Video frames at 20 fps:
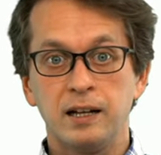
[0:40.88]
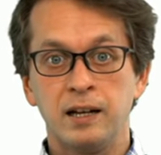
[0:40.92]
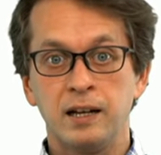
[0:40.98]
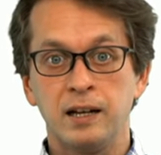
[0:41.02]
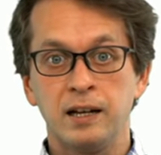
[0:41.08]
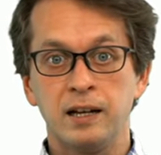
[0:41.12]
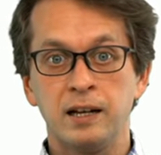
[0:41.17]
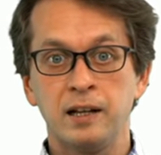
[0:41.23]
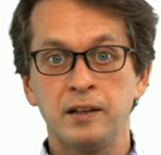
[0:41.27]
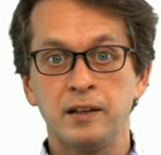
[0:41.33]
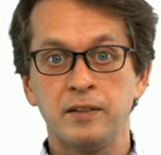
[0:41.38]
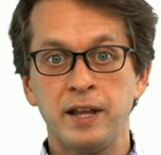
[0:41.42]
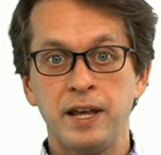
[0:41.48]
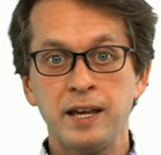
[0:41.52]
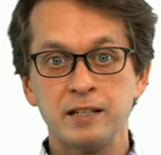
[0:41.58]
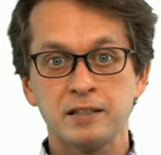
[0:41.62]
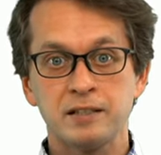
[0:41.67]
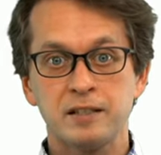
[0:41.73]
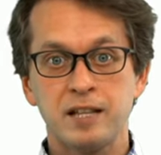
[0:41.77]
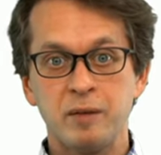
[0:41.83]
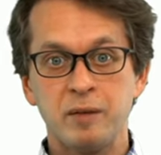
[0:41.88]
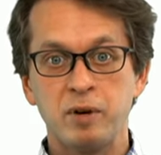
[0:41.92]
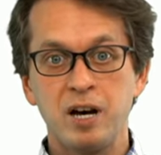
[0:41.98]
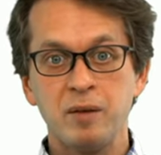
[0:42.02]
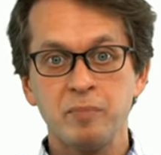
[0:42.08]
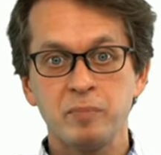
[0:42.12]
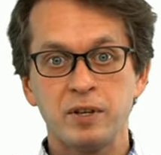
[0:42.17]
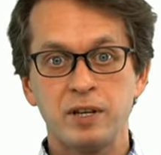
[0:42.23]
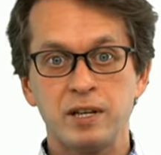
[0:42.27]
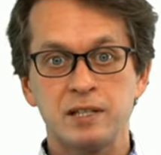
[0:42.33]
Uh, next step
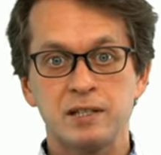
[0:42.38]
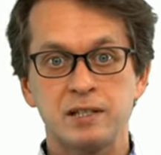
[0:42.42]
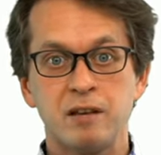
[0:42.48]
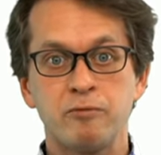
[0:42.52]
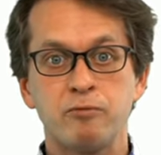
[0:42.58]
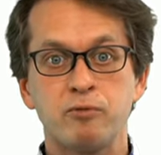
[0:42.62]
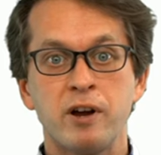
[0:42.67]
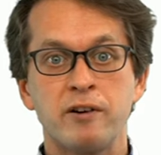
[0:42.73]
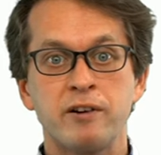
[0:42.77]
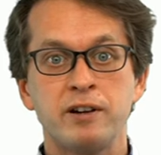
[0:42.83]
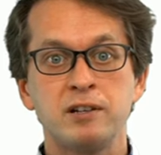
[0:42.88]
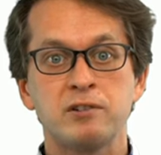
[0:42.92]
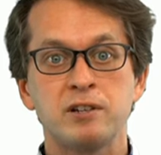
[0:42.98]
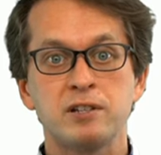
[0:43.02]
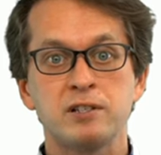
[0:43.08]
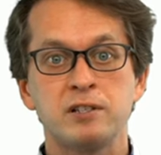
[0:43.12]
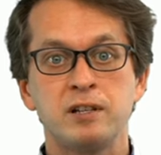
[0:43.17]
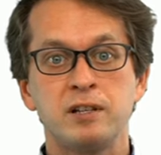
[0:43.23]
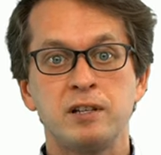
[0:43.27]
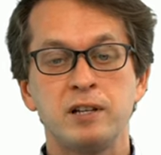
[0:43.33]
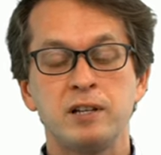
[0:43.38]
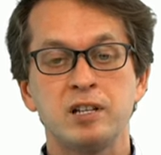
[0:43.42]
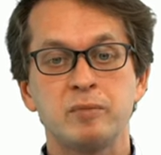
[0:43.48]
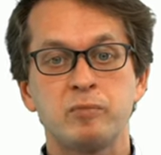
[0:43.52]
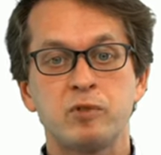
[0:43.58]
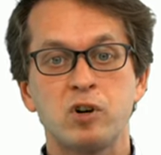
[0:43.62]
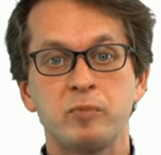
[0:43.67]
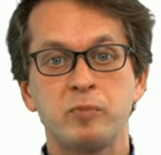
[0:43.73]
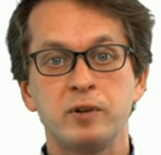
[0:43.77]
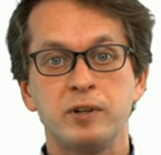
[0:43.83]
up is if we are interested in
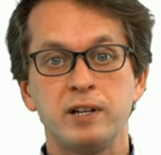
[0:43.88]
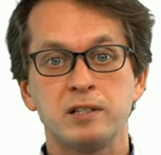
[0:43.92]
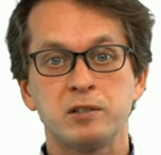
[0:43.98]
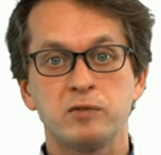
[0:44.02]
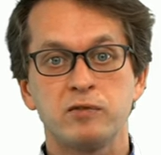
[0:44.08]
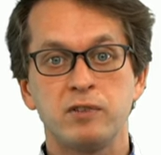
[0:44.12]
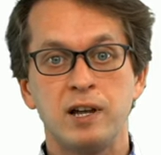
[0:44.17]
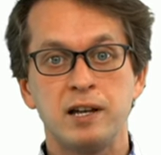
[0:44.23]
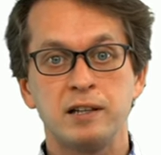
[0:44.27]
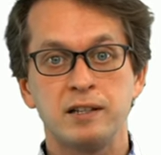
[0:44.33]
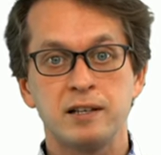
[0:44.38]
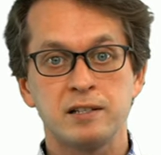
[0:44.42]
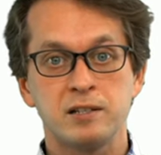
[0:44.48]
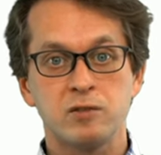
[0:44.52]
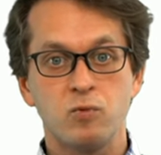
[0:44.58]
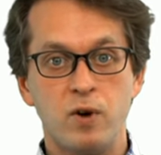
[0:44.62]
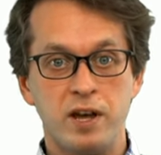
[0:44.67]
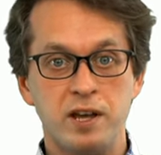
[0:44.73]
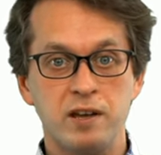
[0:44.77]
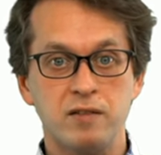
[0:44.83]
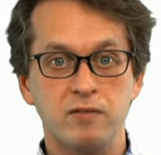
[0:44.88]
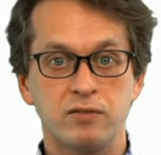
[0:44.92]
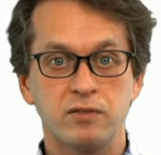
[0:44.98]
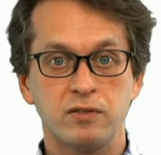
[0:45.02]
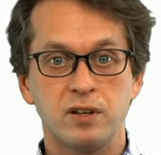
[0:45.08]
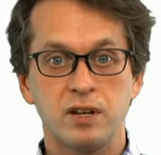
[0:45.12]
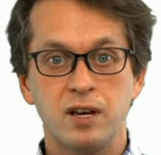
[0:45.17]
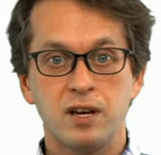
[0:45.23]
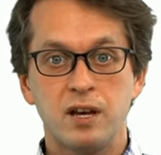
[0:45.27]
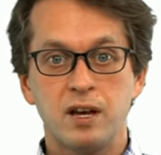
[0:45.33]
the properties of light as a wave.